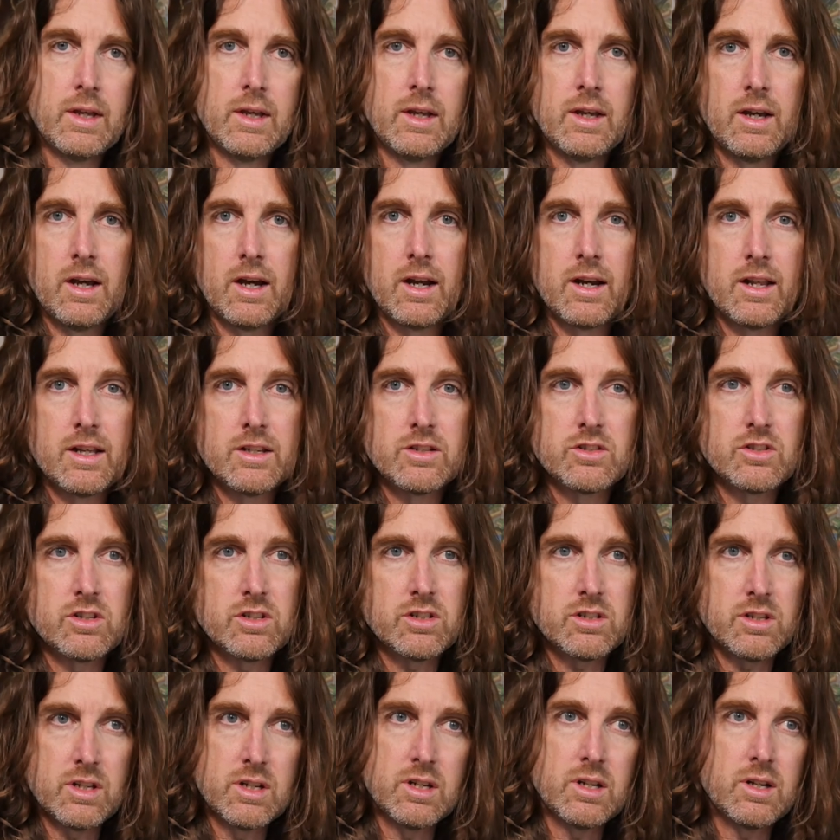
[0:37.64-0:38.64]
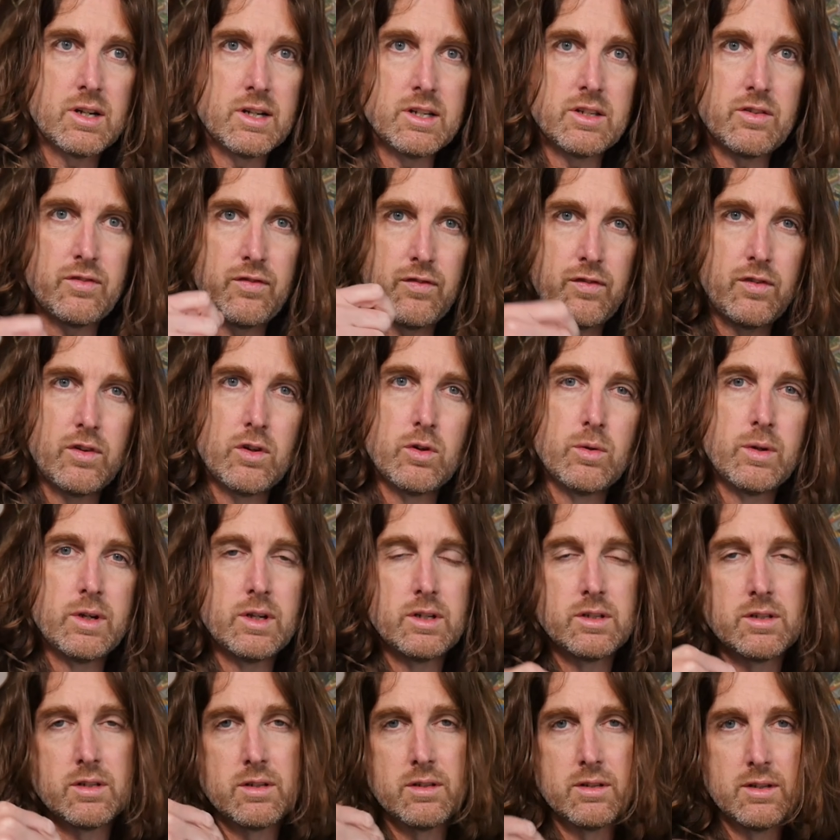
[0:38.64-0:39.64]
And it's just a nice
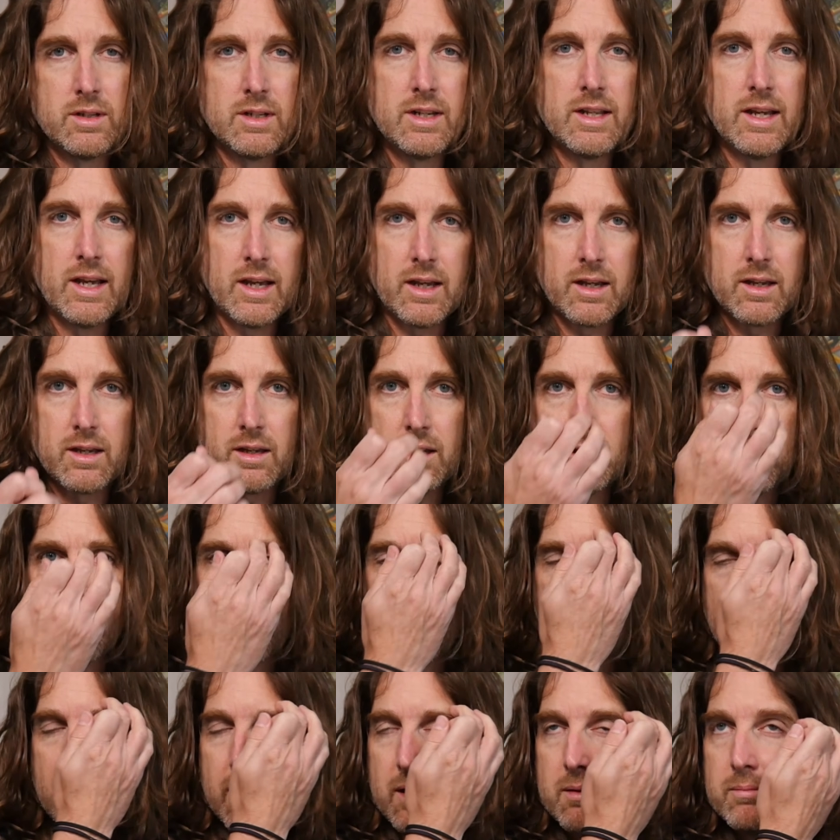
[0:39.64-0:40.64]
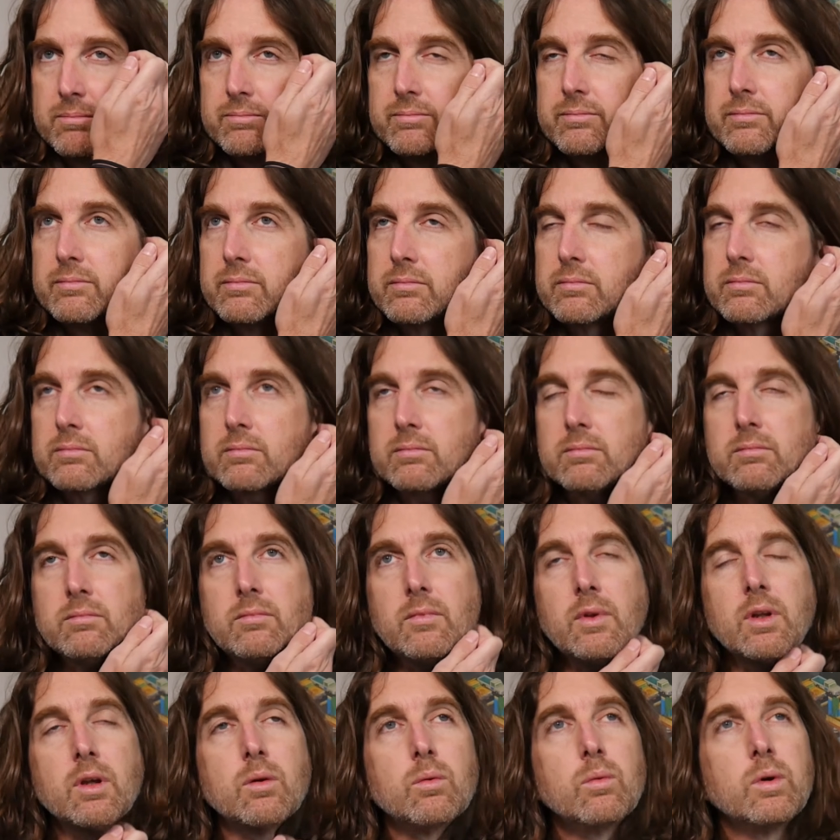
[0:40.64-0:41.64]
fluid lick,
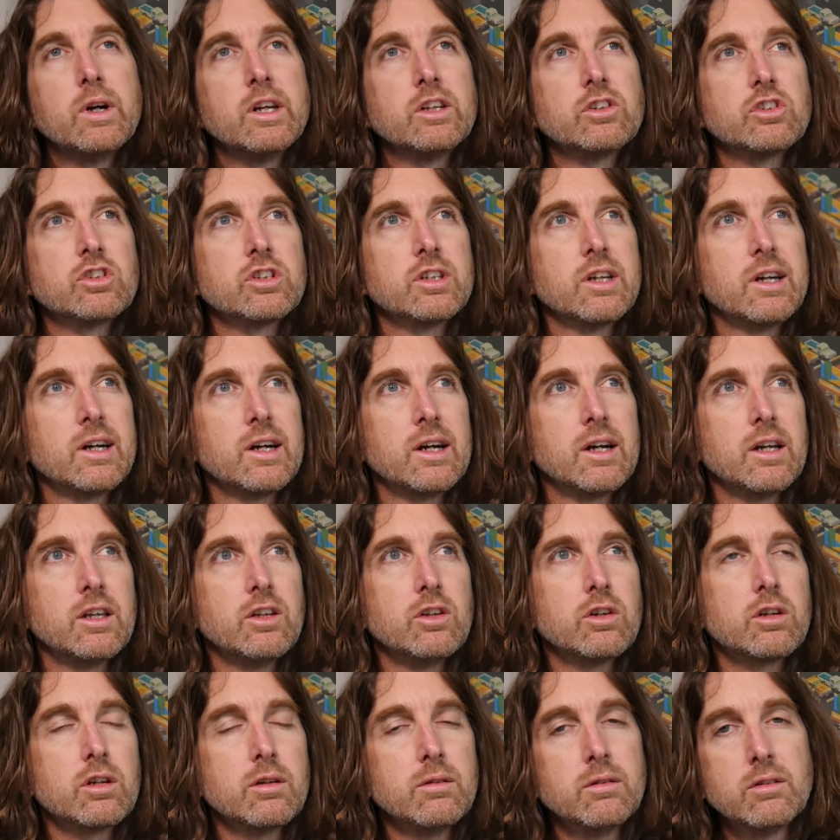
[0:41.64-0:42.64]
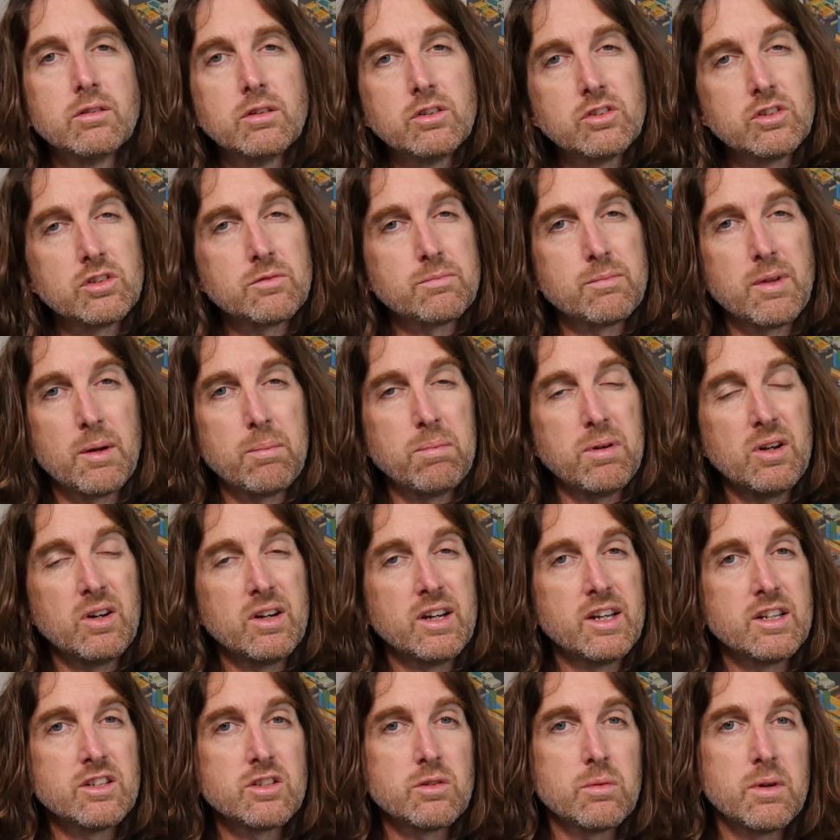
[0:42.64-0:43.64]
which you can just apply
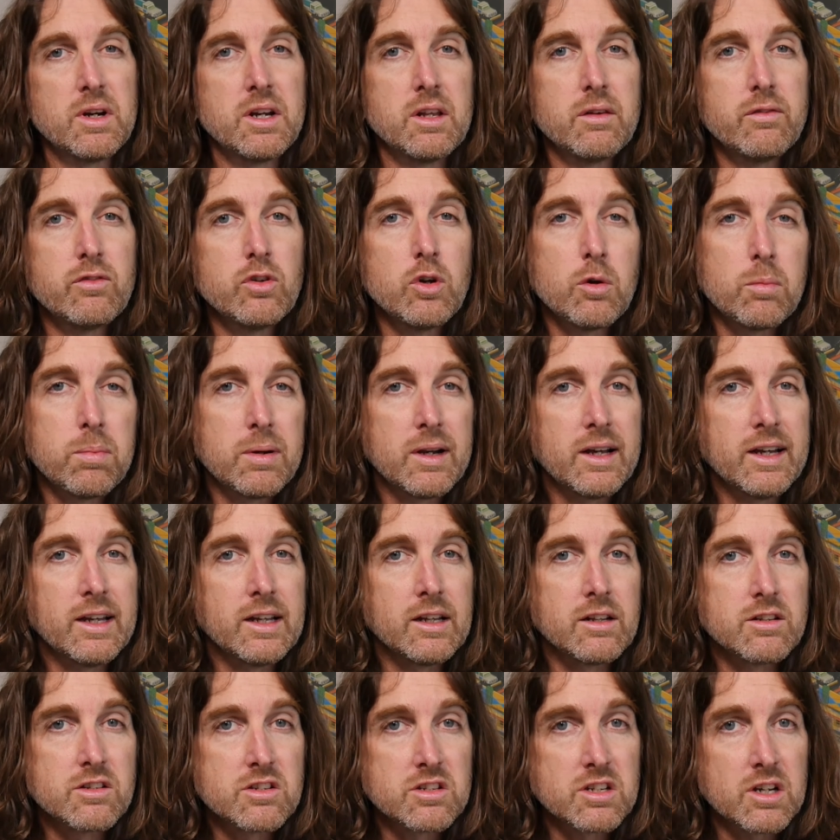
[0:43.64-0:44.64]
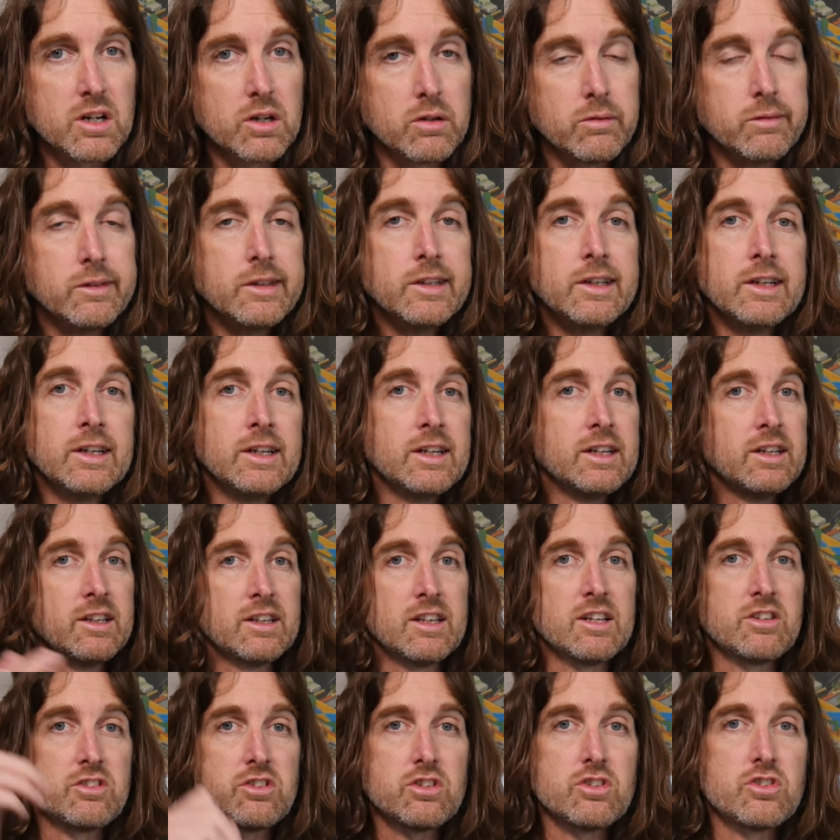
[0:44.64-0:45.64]
into any of your playing. So
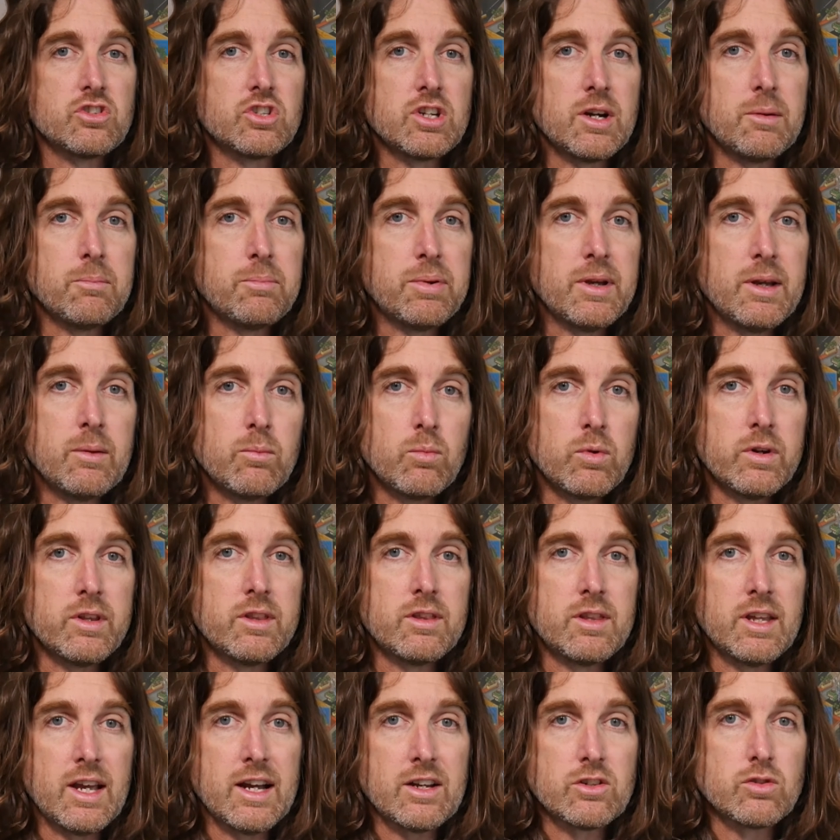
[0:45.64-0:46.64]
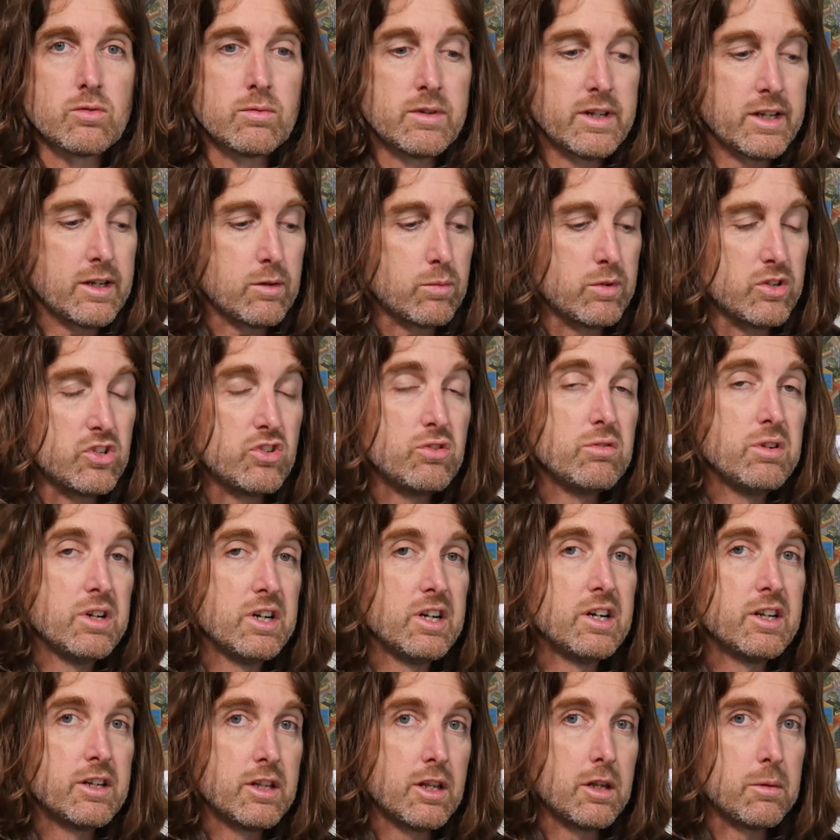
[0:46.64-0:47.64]
let's just jump in with the actual lick, which you
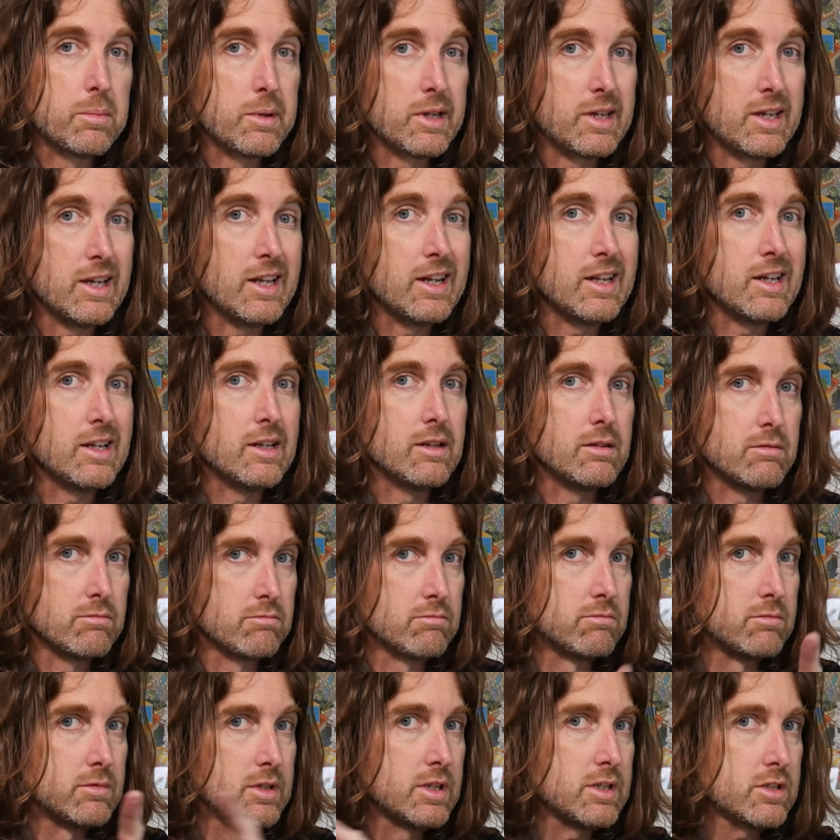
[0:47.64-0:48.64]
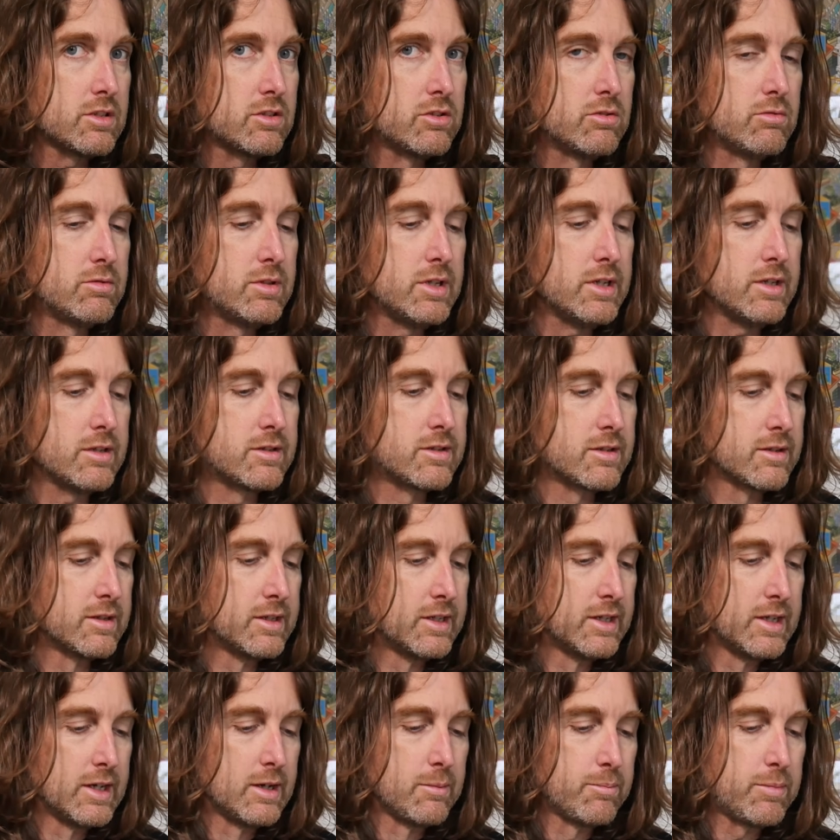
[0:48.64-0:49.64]
heard at the beginning. Yes, you did,
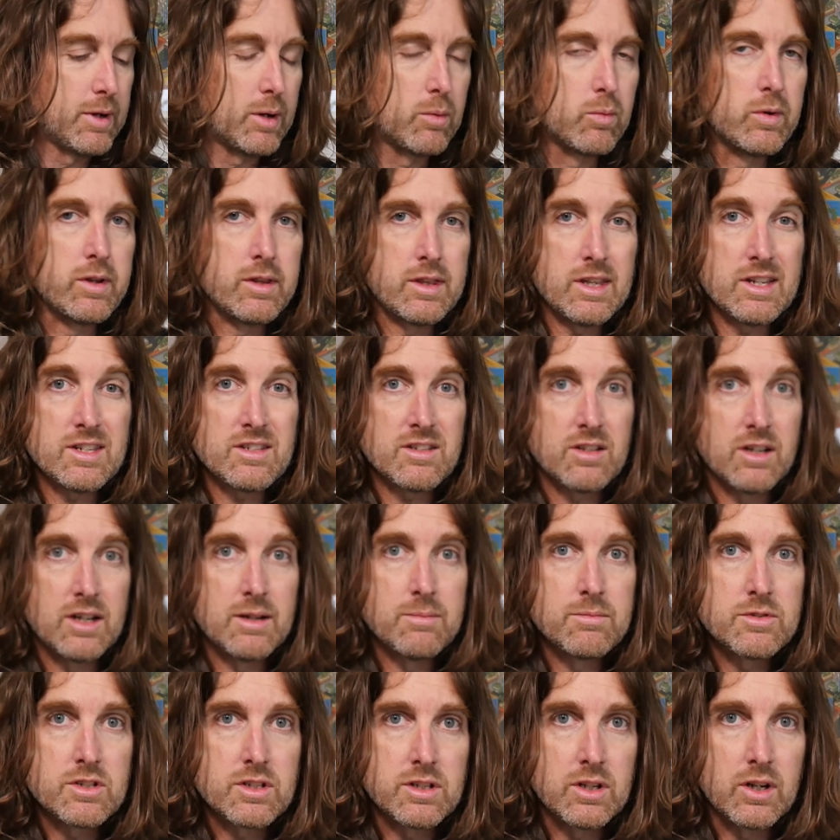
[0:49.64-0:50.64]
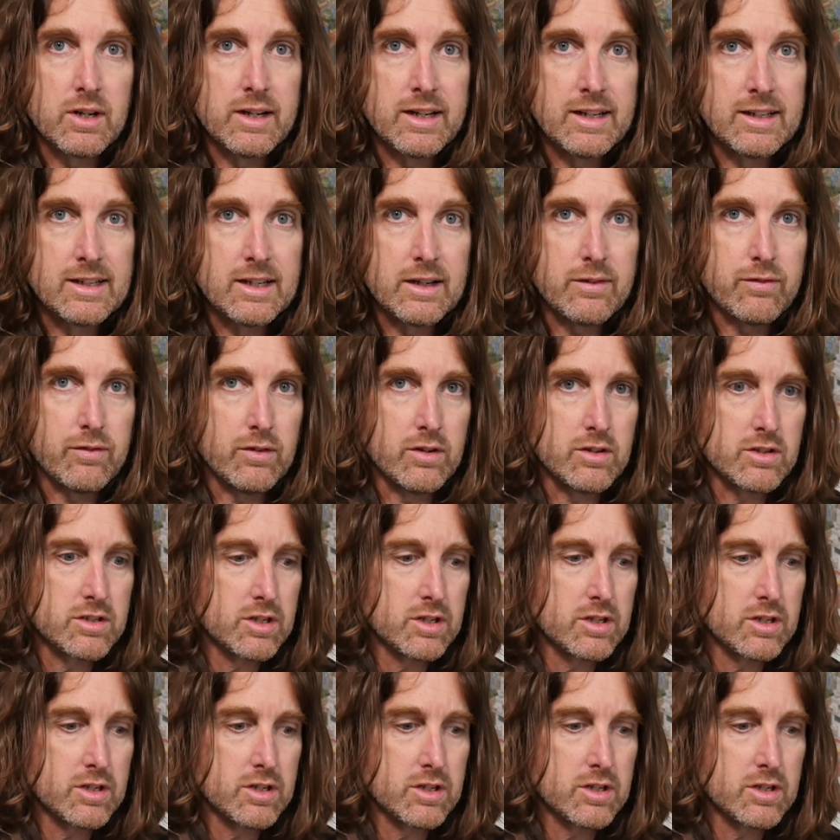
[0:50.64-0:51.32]
but with this time slightly different.